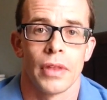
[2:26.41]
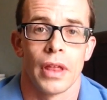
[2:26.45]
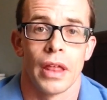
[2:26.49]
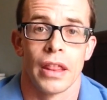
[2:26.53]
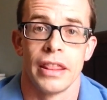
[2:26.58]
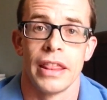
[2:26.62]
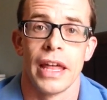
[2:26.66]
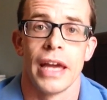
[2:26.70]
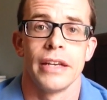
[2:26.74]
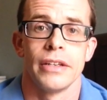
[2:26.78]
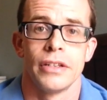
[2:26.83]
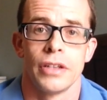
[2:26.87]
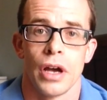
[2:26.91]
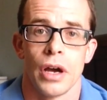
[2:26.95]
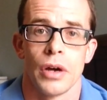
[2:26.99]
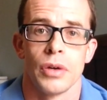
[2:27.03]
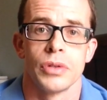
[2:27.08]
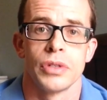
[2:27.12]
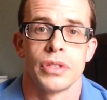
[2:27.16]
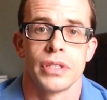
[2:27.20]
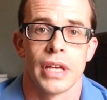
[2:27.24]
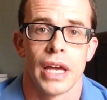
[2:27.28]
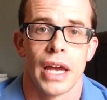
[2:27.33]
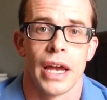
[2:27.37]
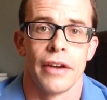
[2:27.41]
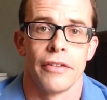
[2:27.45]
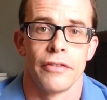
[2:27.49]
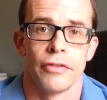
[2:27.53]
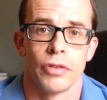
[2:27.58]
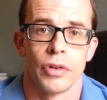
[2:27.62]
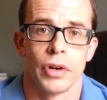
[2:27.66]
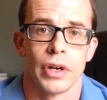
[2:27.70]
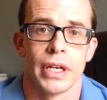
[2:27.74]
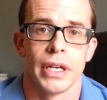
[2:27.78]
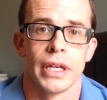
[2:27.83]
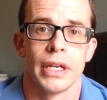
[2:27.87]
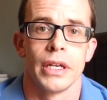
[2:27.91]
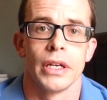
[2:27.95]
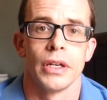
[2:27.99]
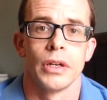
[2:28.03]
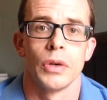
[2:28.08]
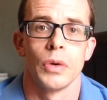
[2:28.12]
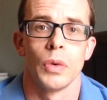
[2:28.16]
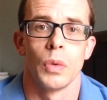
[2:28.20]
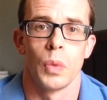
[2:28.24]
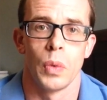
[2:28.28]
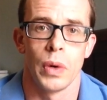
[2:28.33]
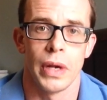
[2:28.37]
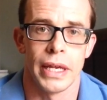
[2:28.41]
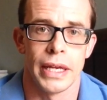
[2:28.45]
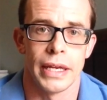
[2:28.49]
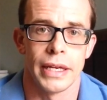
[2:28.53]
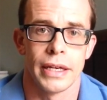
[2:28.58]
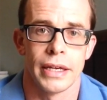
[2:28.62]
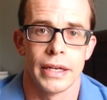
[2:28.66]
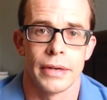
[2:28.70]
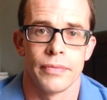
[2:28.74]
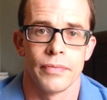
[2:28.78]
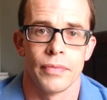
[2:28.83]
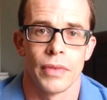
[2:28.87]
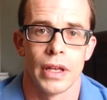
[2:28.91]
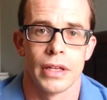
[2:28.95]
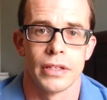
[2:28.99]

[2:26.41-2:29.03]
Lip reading: they dose every week.